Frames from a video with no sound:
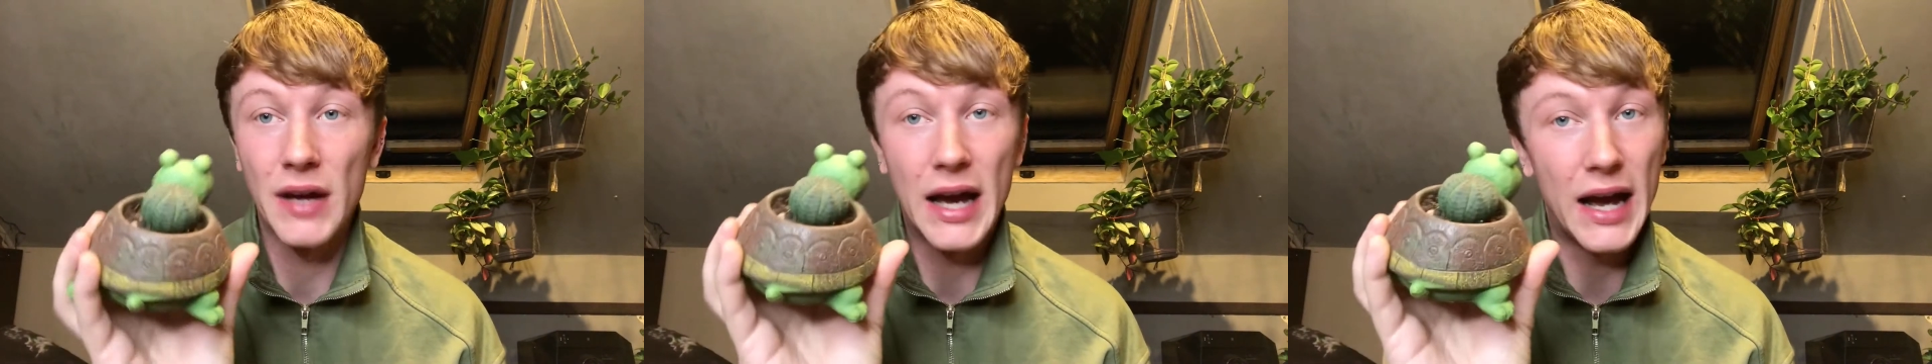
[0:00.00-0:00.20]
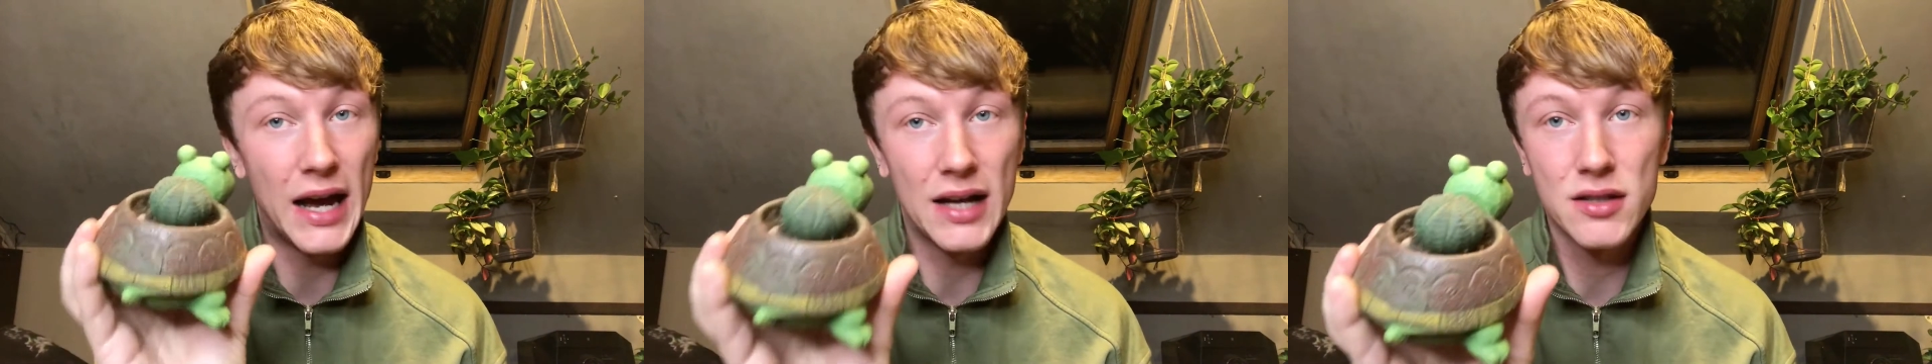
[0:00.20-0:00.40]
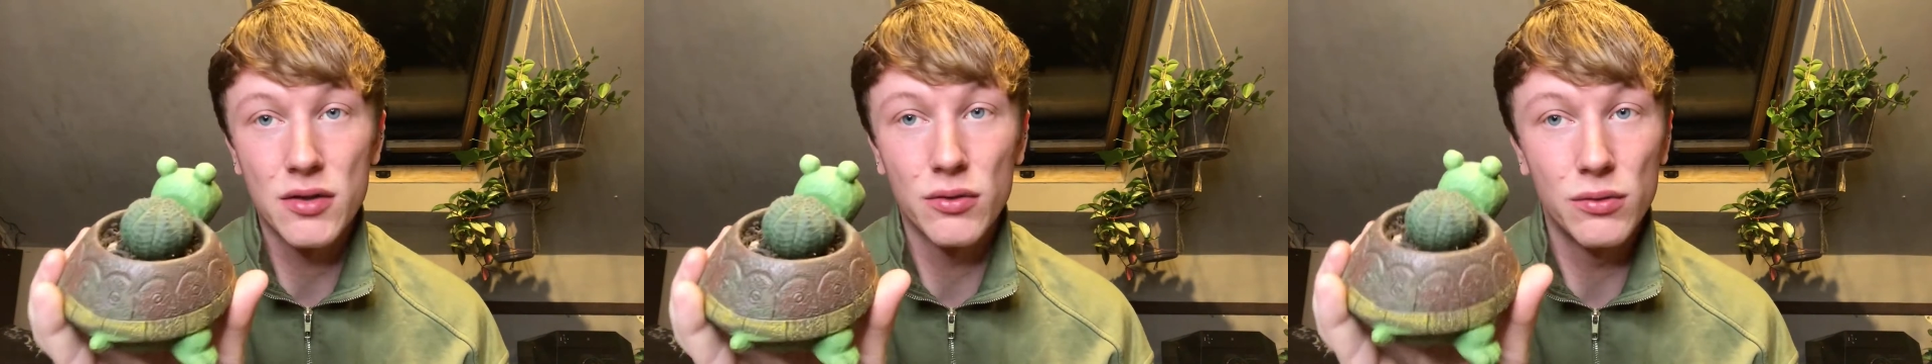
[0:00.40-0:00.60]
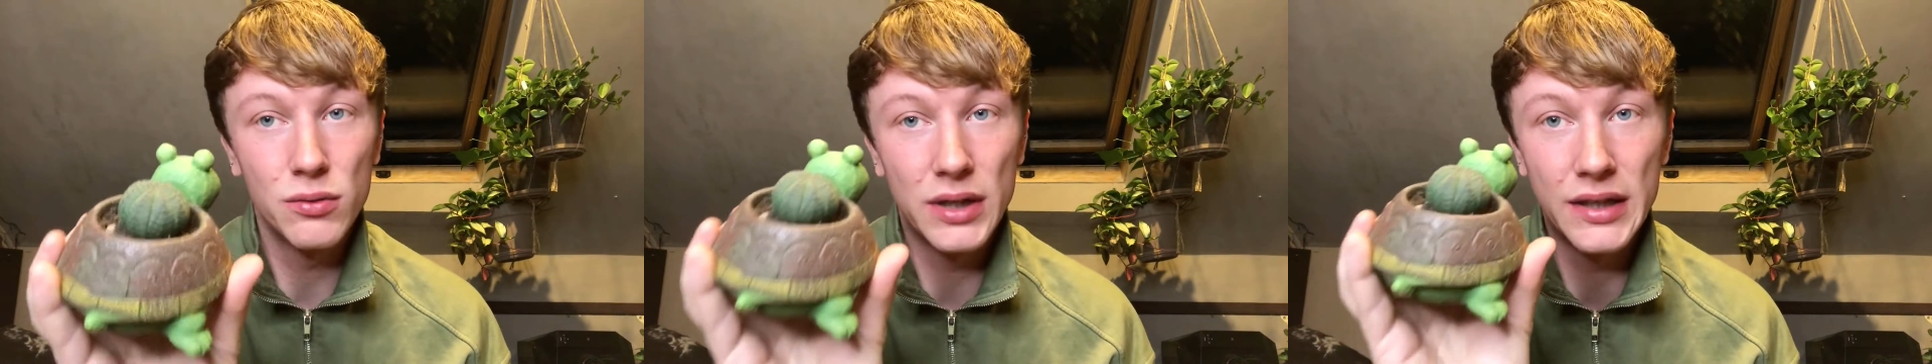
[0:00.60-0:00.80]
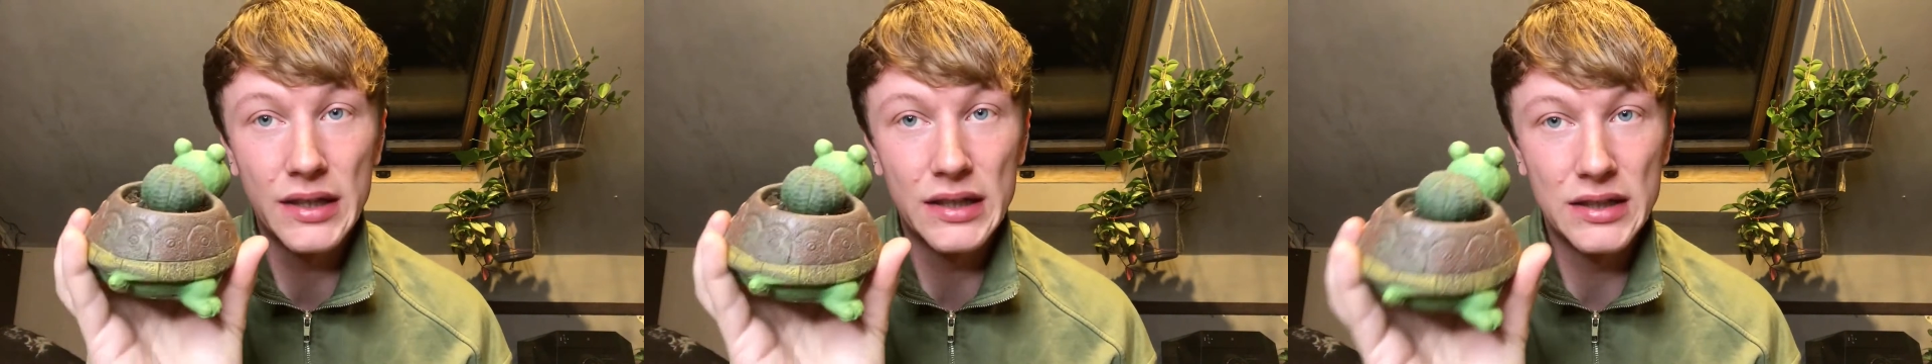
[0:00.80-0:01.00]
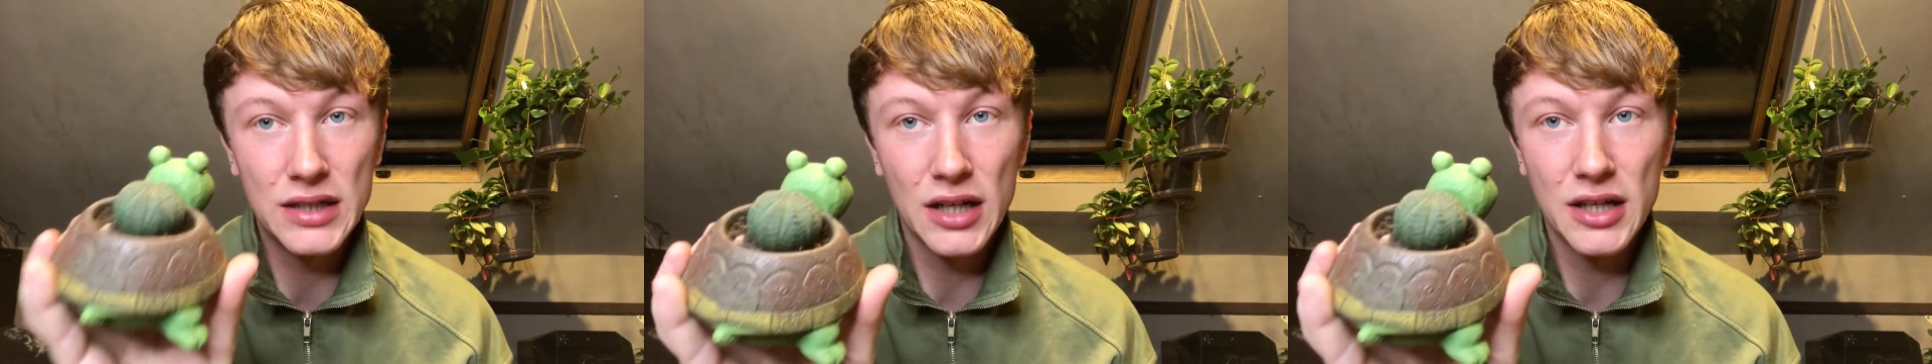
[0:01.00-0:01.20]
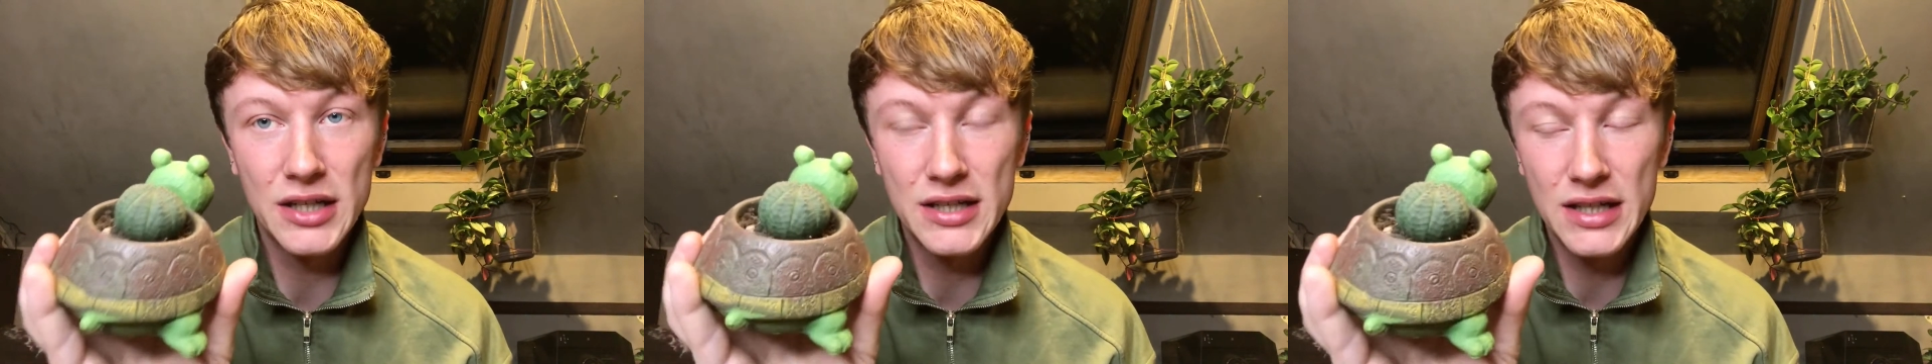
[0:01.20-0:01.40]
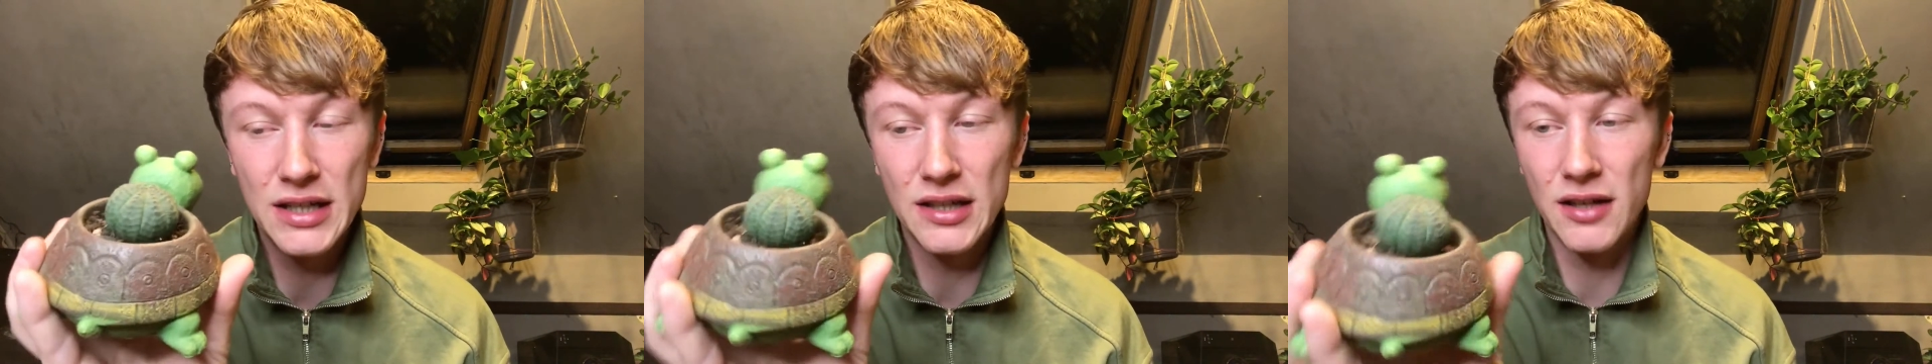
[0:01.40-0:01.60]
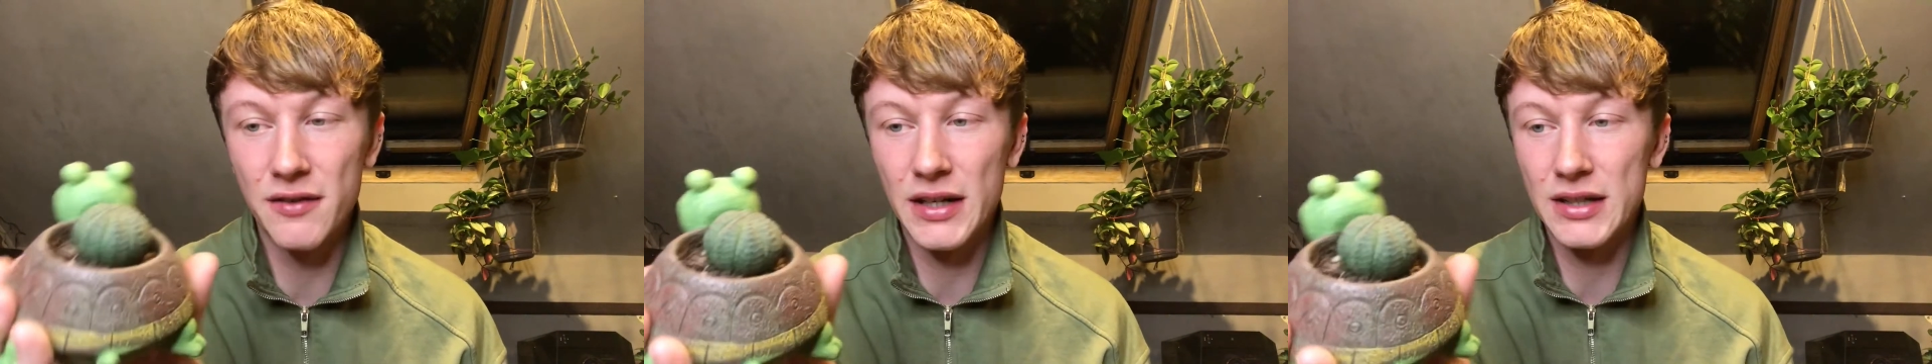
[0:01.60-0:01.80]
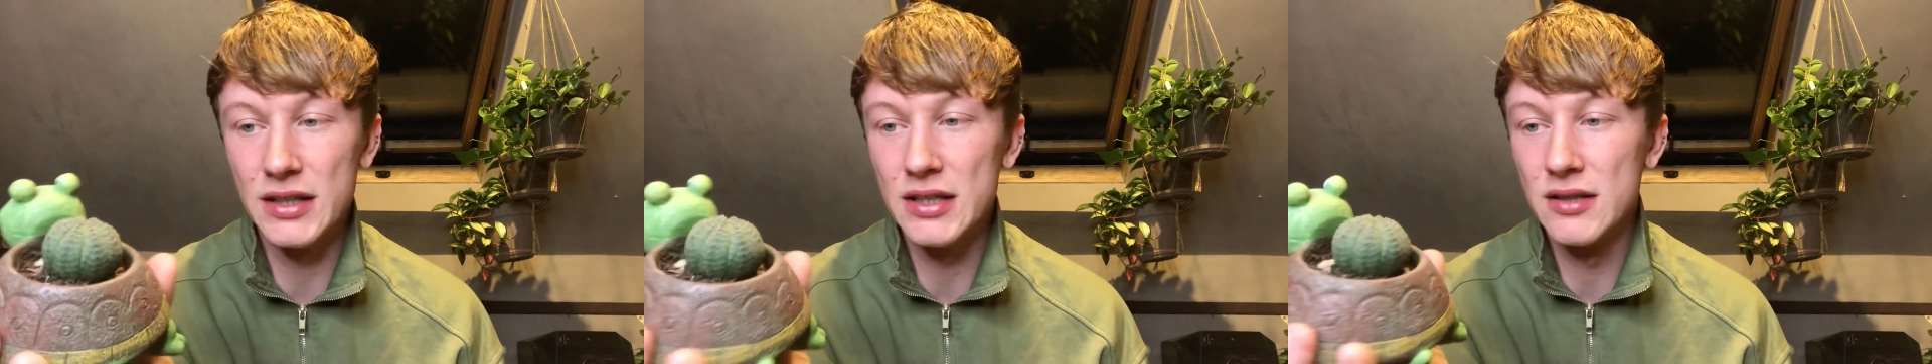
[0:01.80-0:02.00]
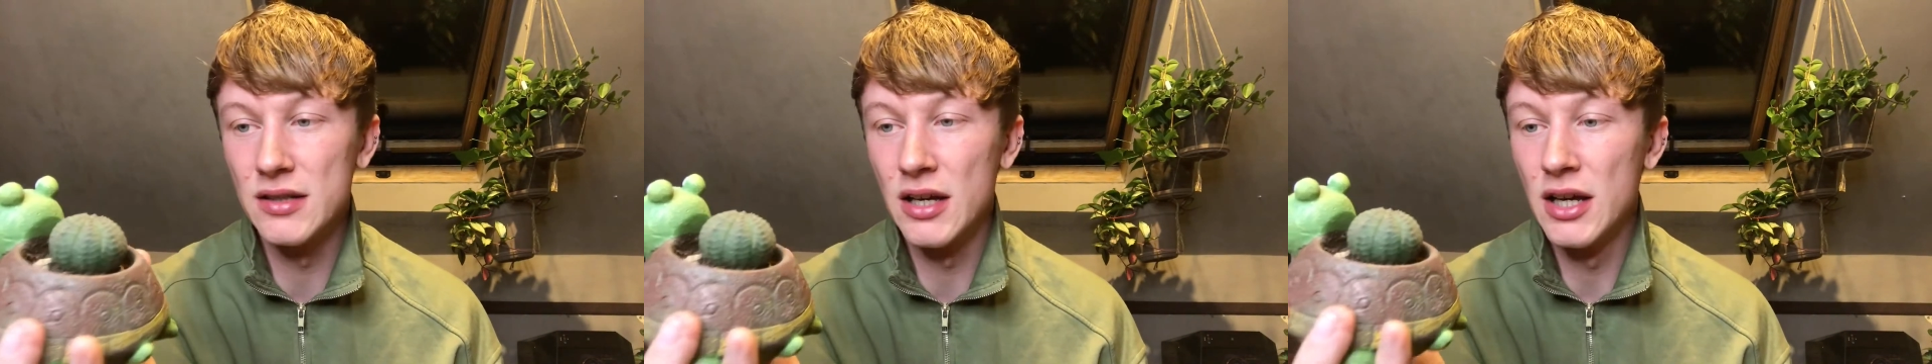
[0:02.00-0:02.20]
at all in the entire year that I've had this.